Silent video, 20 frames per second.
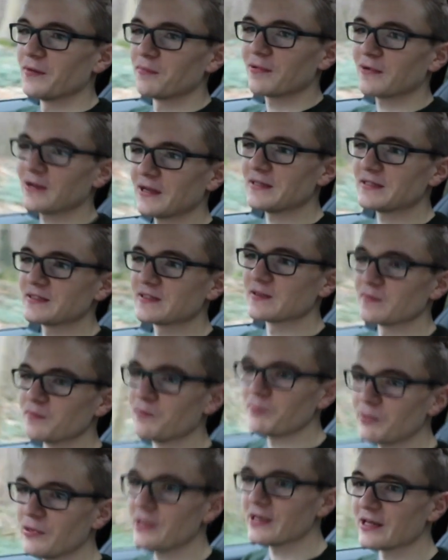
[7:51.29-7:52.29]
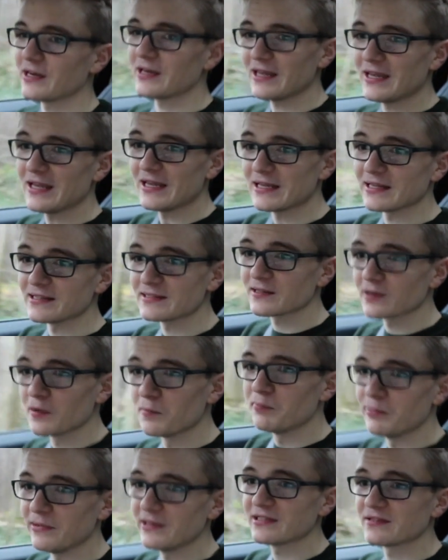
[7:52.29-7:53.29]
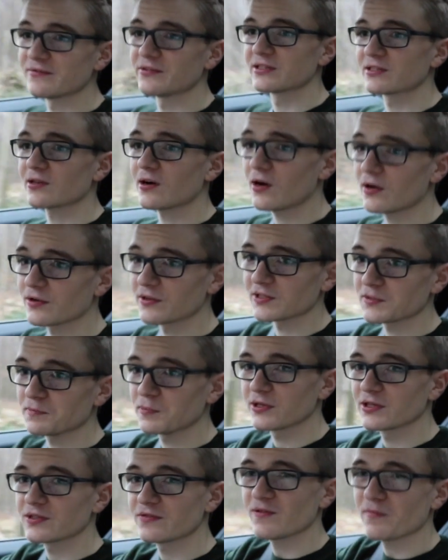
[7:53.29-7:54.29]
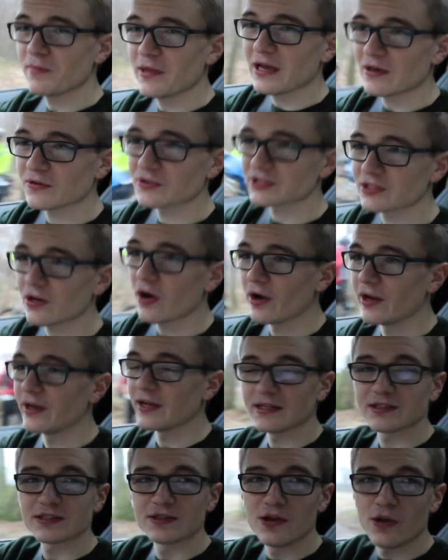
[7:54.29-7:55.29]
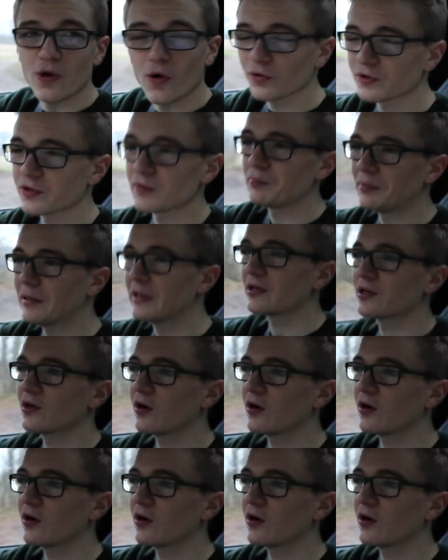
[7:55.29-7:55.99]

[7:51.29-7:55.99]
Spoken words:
place to be, and it is a bit of a TARDIS, because from the outside it's not a big